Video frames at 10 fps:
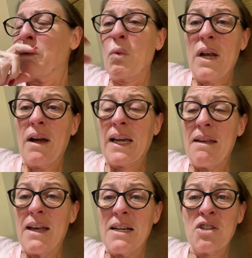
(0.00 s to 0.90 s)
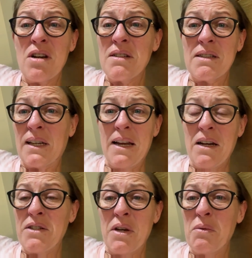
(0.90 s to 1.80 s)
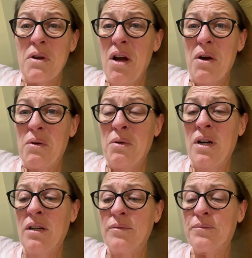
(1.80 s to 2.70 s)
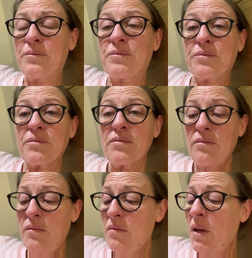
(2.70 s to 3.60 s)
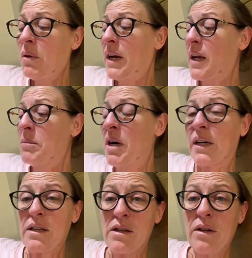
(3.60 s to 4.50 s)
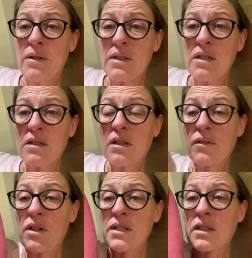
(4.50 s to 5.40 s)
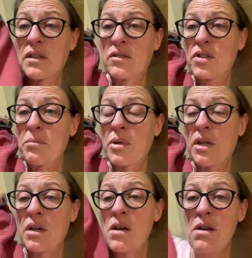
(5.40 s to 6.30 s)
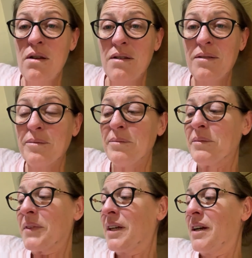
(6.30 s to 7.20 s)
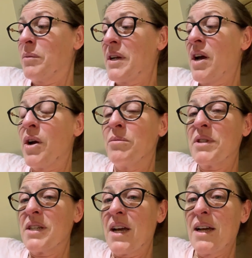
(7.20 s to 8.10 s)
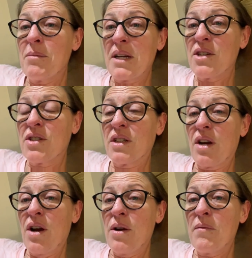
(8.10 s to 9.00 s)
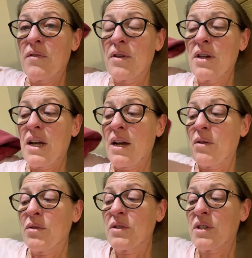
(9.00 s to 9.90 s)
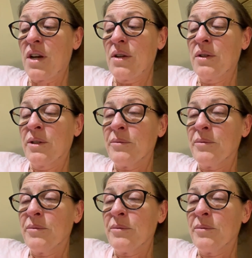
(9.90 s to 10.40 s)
will I get that chance again? I don't know. What I am hugging, though, is his, I've got his jumper. I went home today. I managed to go home for an hour or so.